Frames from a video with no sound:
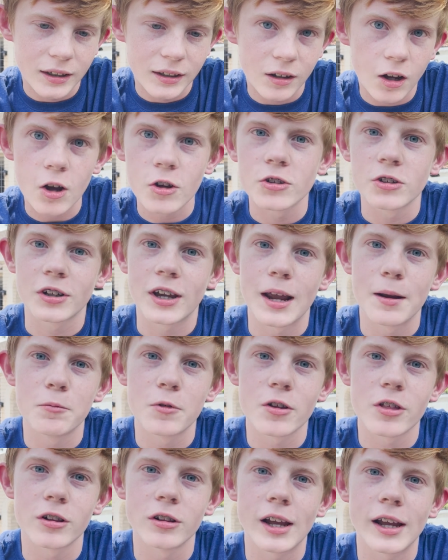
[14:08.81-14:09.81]

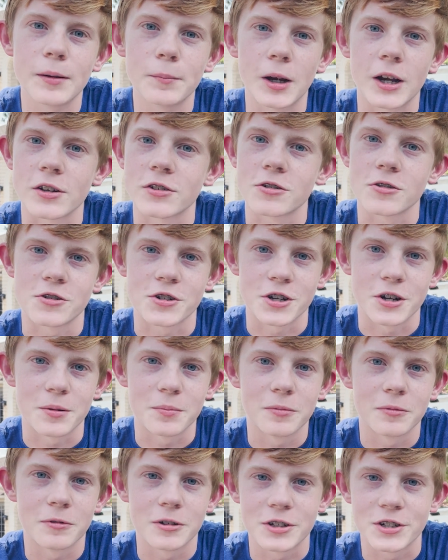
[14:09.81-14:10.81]
Lake Master chip,
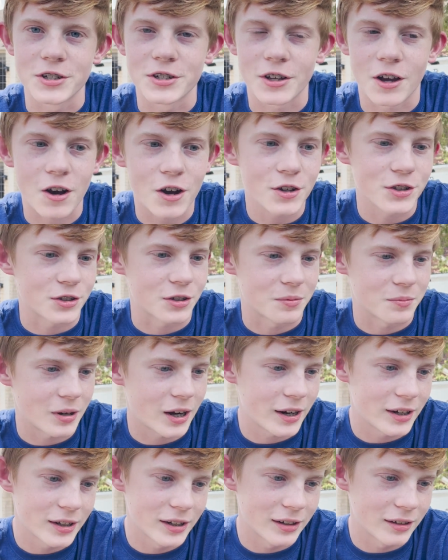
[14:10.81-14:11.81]
which is awesome.
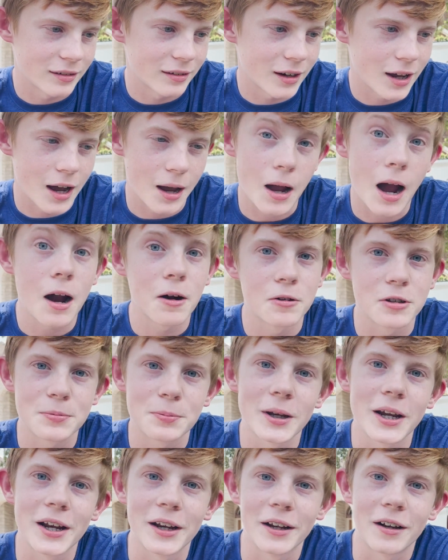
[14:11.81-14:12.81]
I was
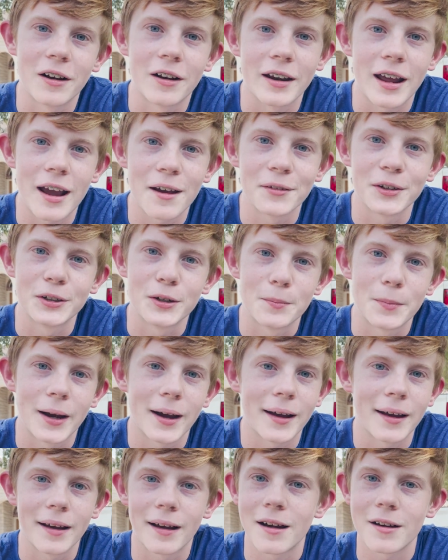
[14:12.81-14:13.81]
planning on having to
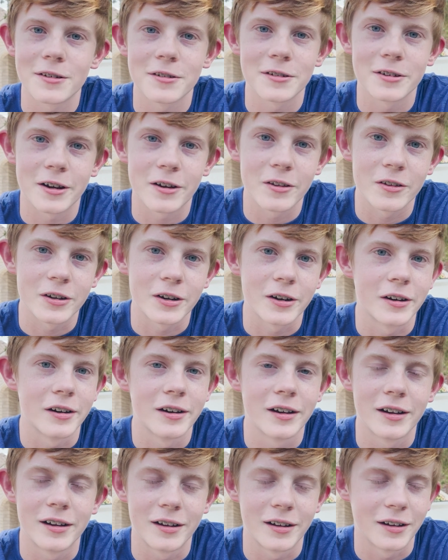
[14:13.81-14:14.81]
buy
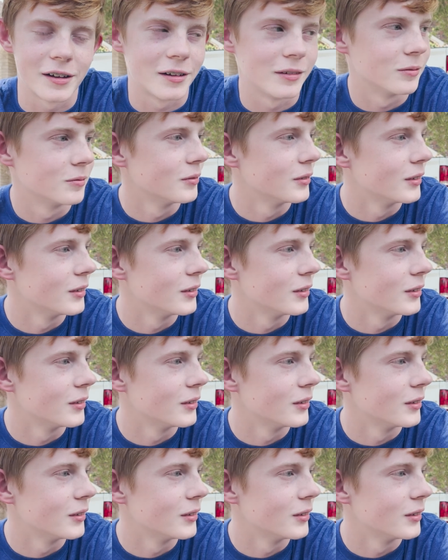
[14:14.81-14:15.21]
$100